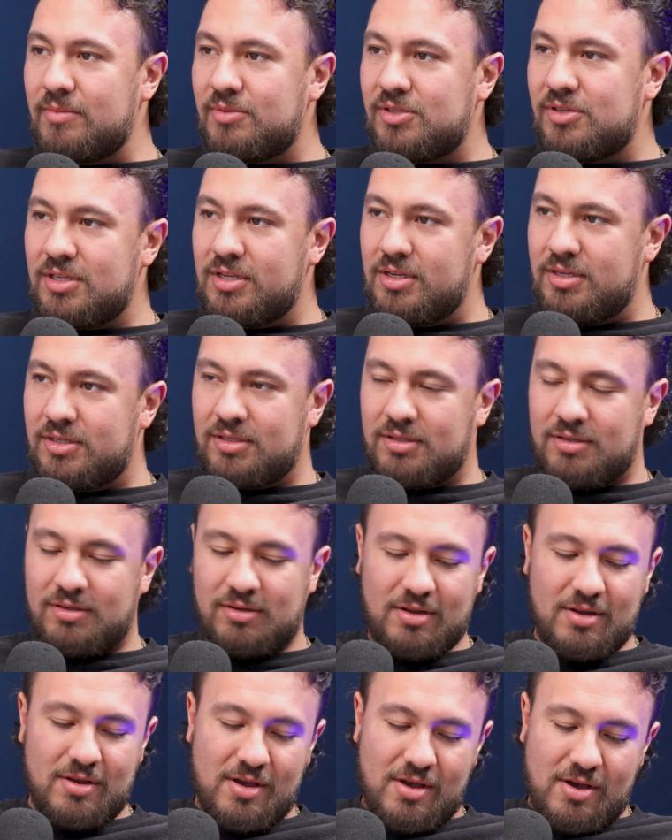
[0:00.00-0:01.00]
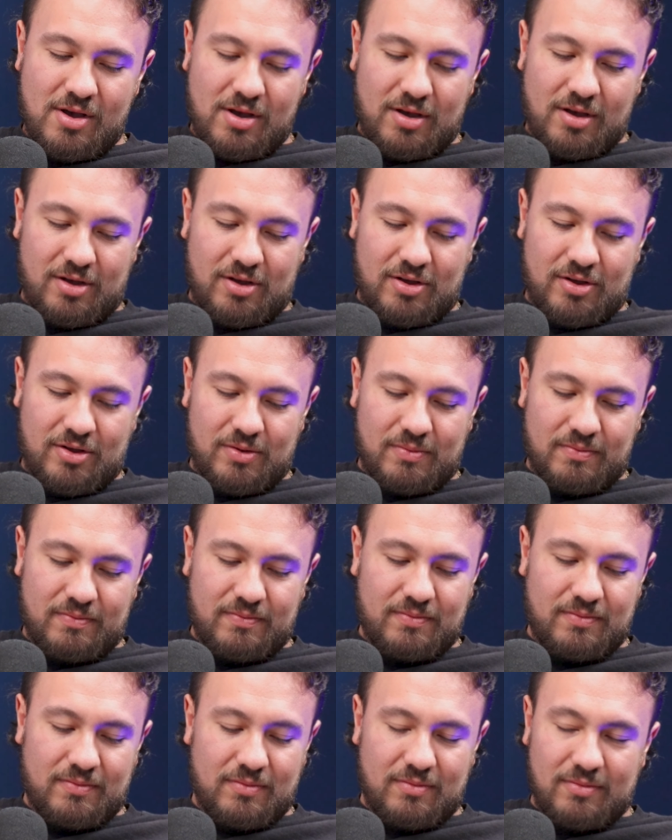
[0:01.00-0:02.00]
season um, which is
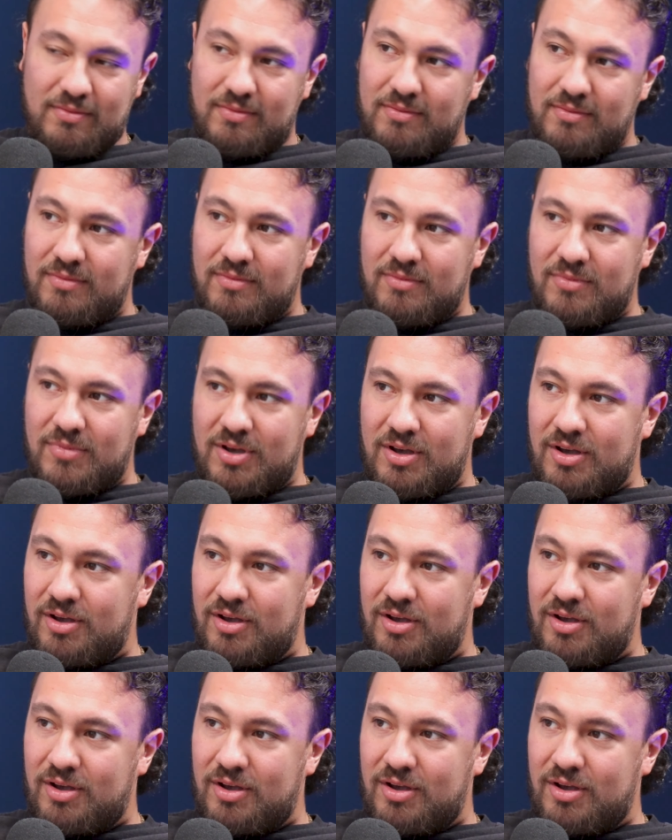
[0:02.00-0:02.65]
like unheard of.